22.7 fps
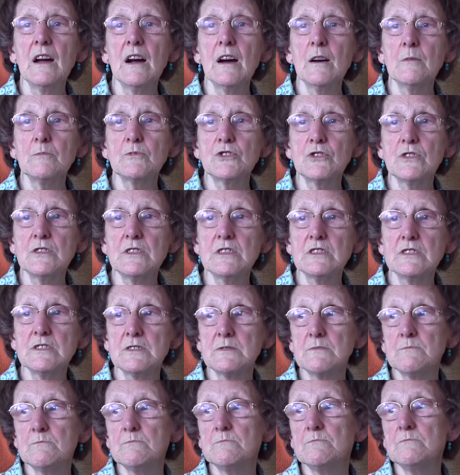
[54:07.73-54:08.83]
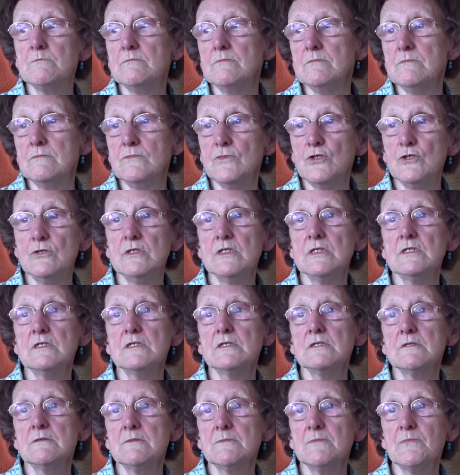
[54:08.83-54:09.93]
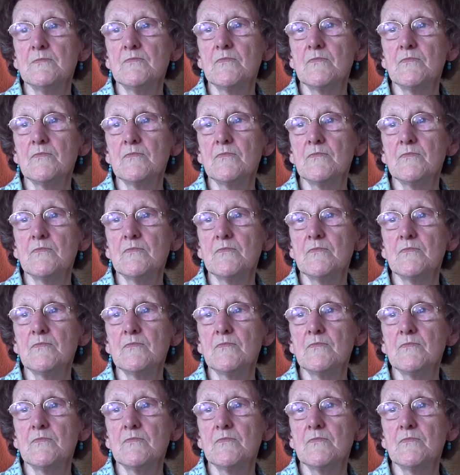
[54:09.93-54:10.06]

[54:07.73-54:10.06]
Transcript: up to this unit,